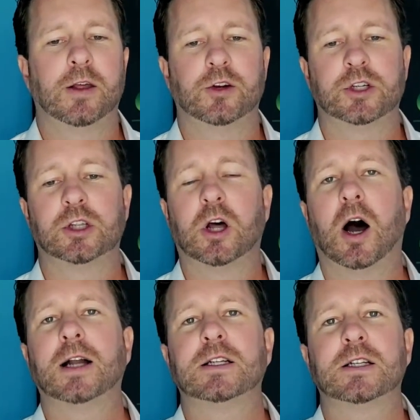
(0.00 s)
There's
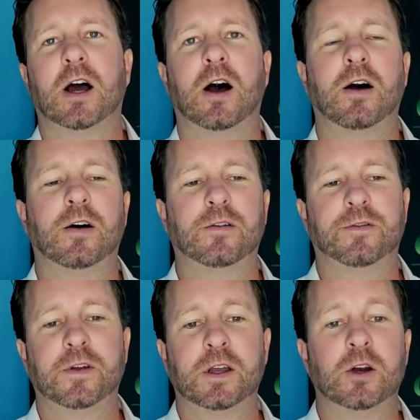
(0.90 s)
lots
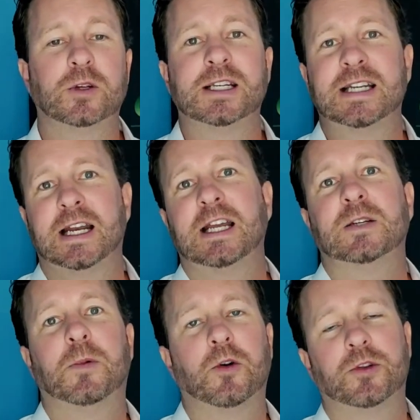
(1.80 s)
of
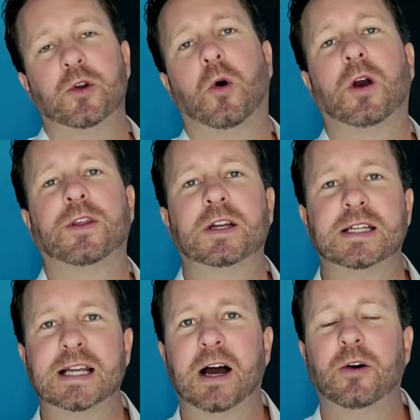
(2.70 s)
cities both north and
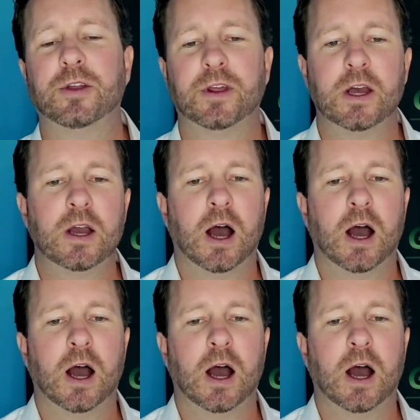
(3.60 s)
south.